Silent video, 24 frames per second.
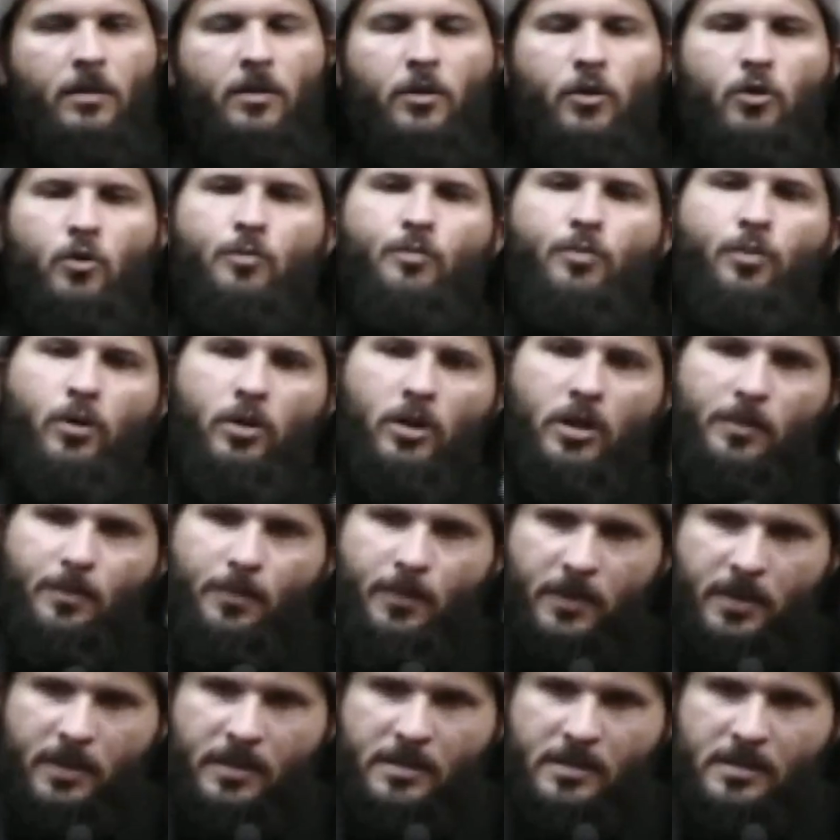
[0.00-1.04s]
You put
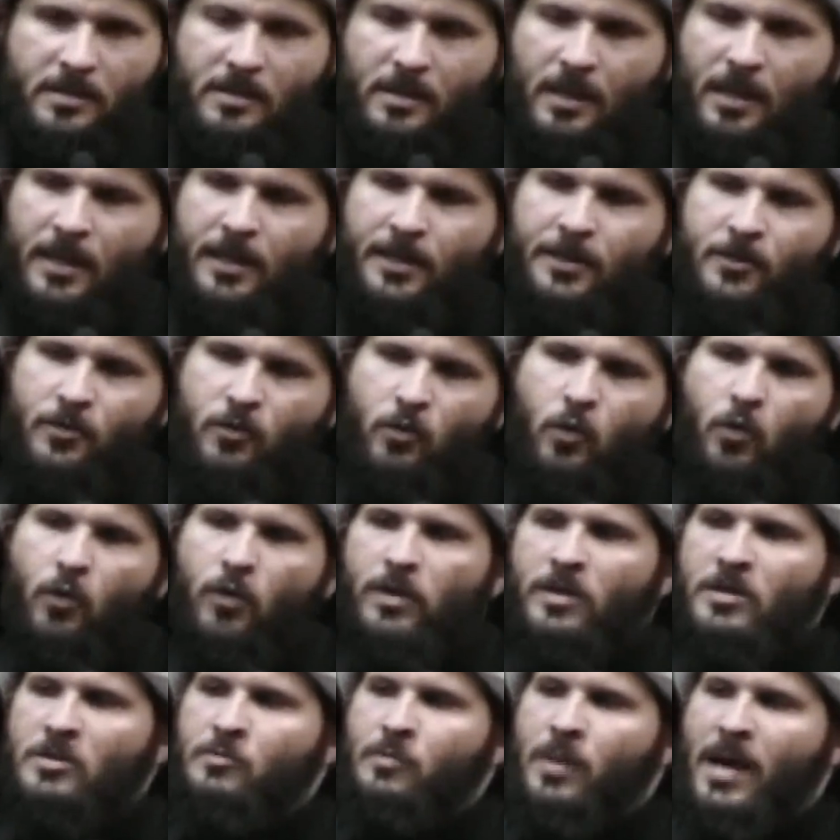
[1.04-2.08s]
up these signs or
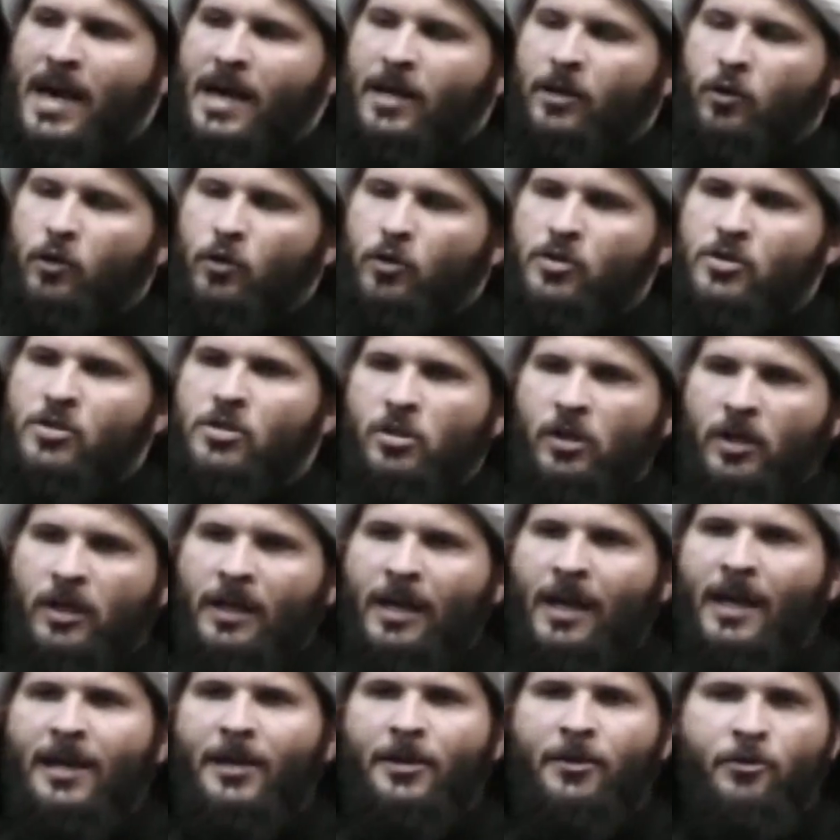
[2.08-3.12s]
these banners to
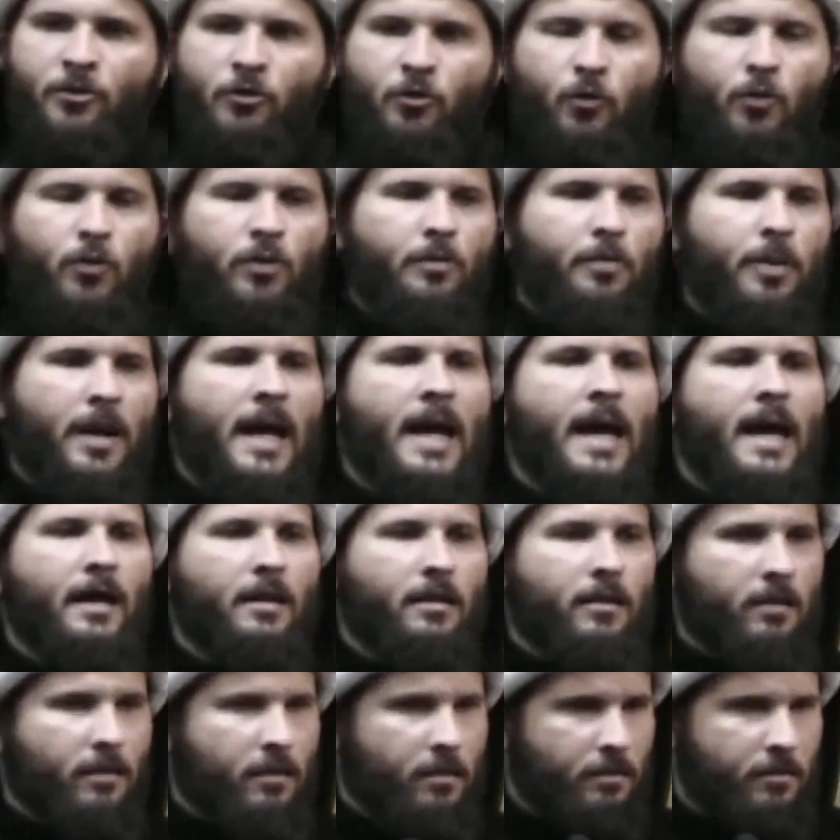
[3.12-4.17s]
guide you the
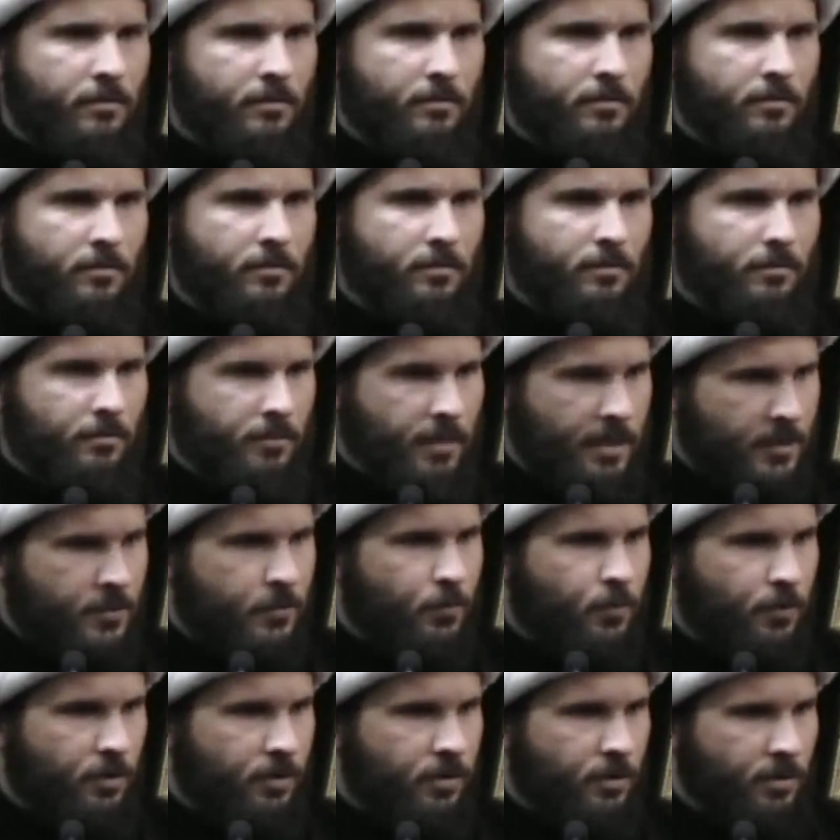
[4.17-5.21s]
path.
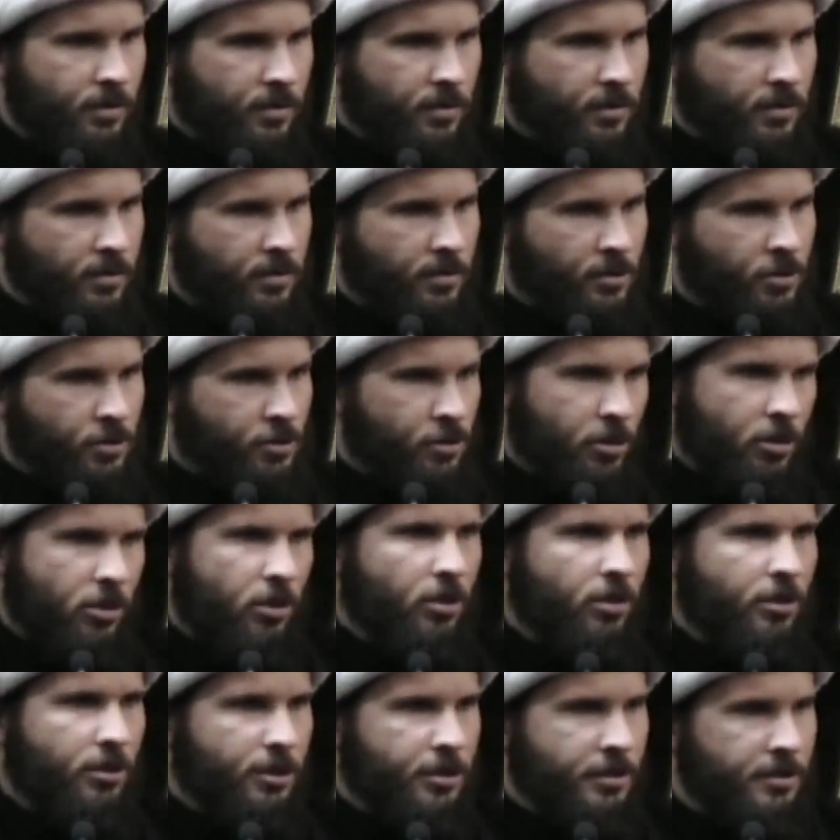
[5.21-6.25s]
That's what a
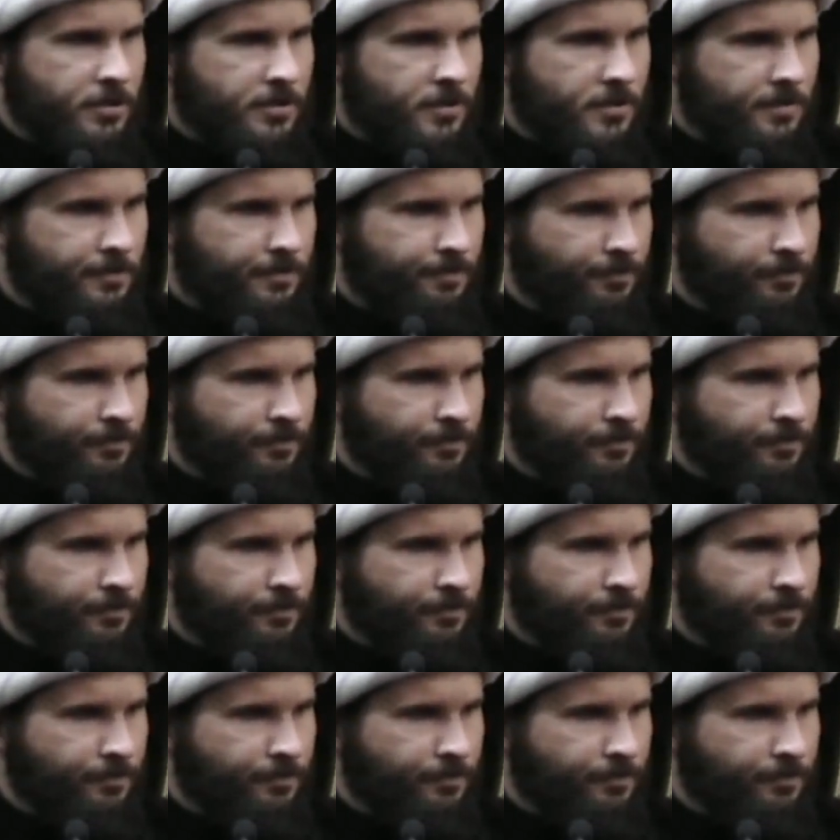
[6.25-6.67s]
shi'ar is.